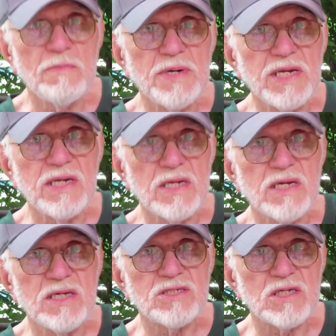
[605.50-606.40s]
have been eating
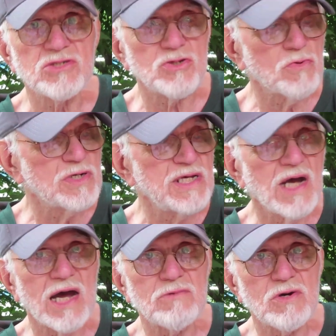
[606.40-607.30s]
these since you were knee
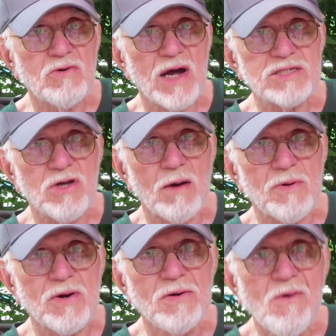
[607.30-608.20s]
high to a
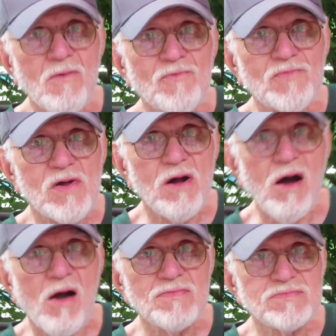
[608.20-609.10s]
grasshopper. Yeah.
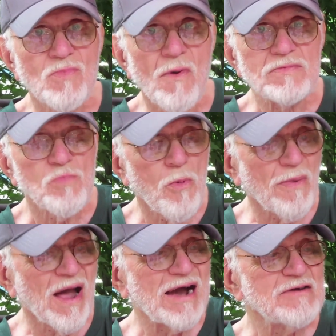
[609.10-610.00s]
Yeah. Yeah.
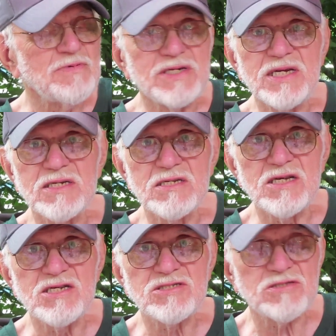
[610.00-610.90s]
And I have been eating
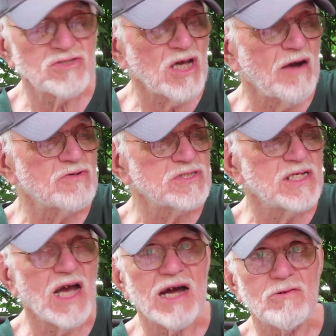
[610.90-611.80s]
these since I was
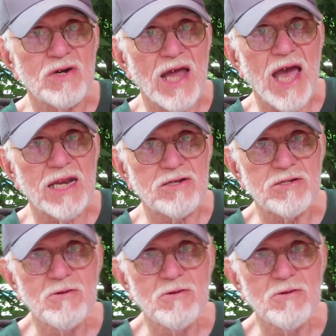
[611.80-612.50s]
knee high to an ant.